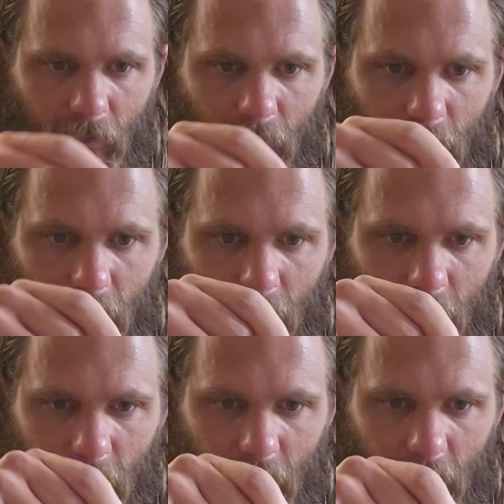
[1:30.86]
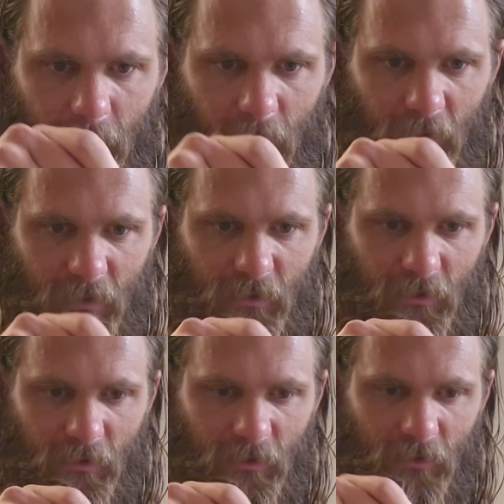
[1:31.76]
one more bass
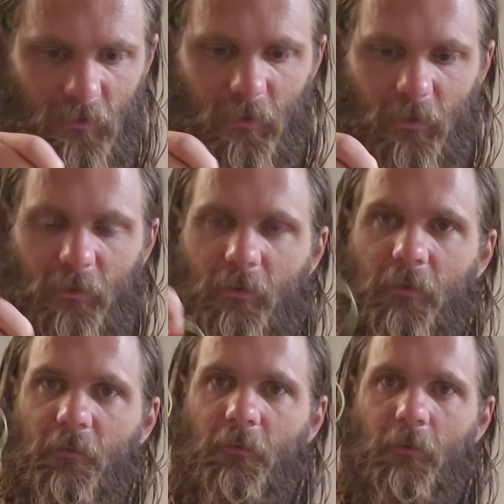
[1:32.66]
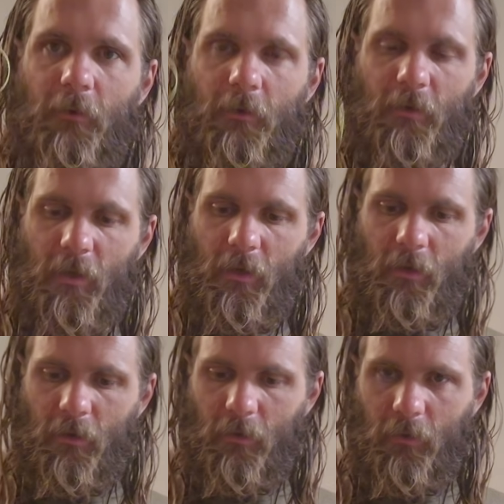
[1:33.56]
string, 4.
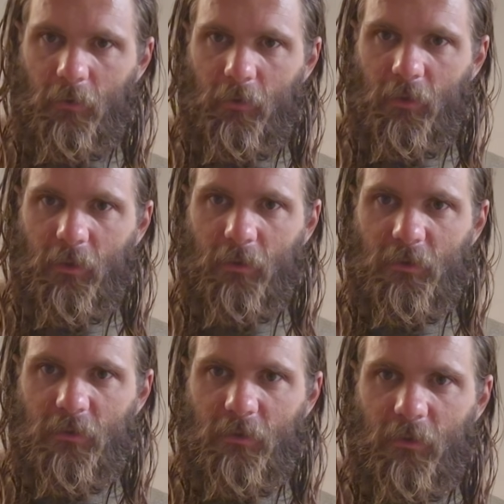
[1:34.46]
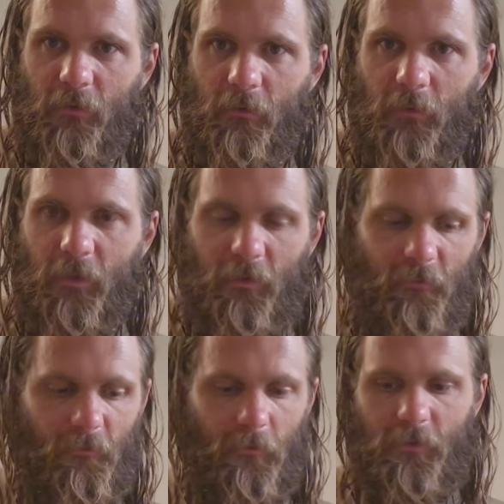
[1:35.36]
Okay, so now that we have
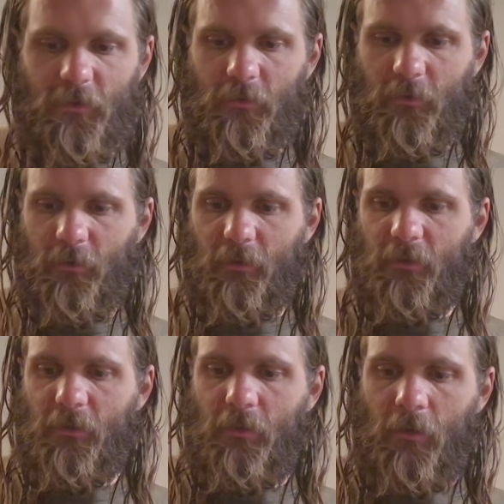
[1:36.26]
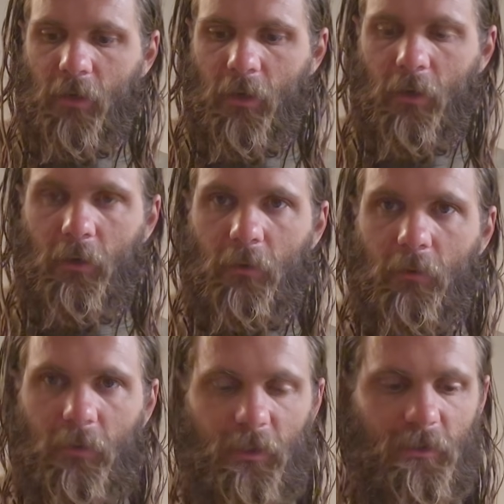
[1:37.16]
4 strings,
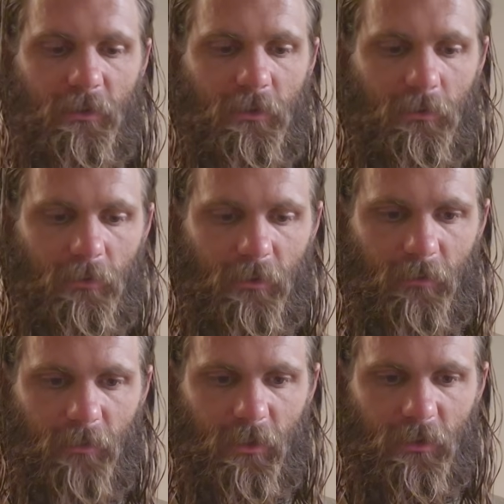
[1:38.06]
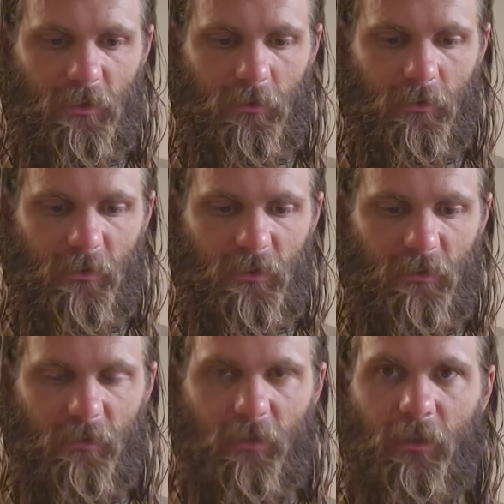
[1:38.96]
we need to tune it and make sure it's
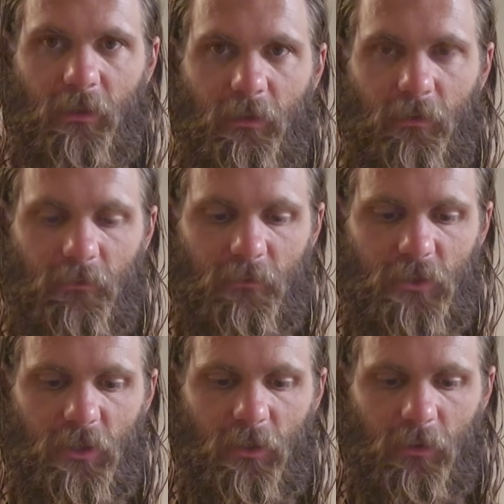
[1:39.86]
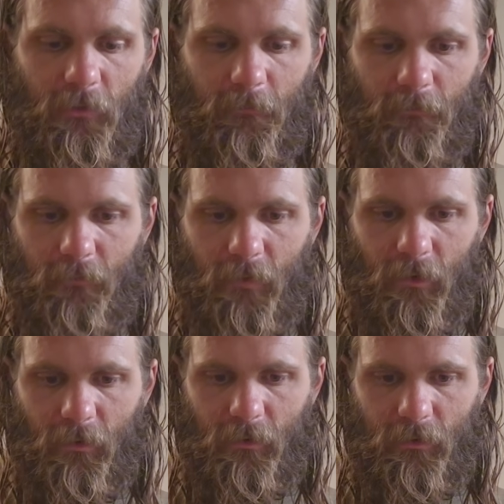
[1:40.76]
in the key of G.
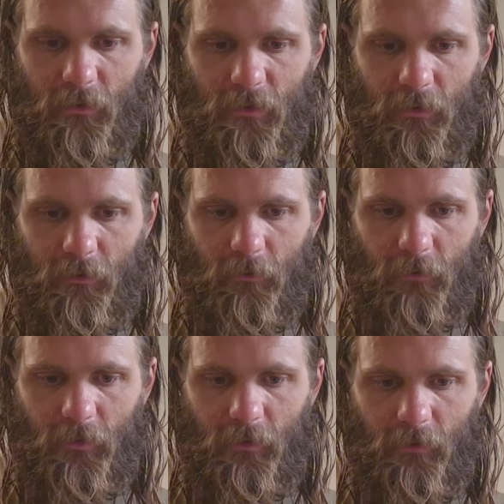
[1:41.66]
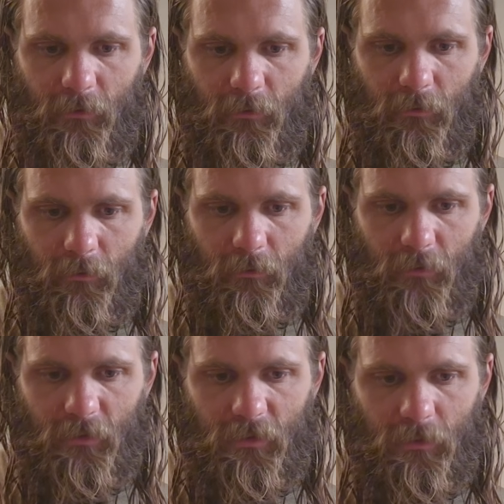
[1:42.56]
Celery
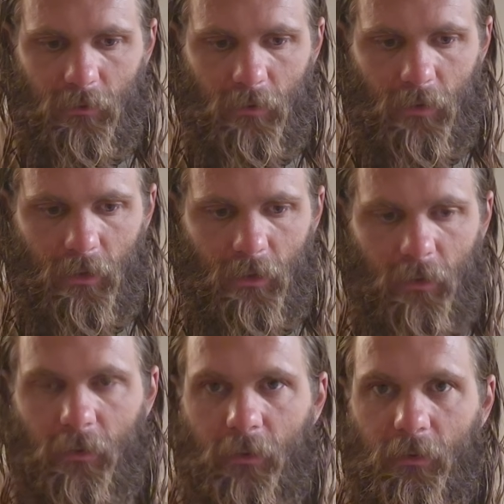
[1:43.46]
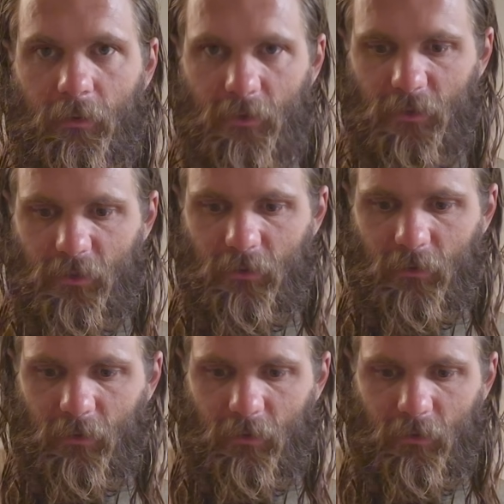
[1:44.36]
always is in the
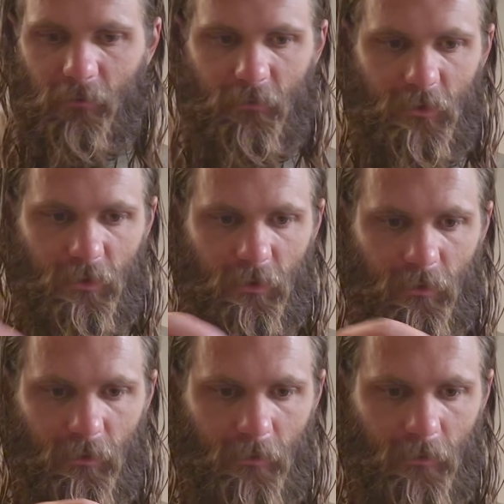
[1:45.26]
key of G.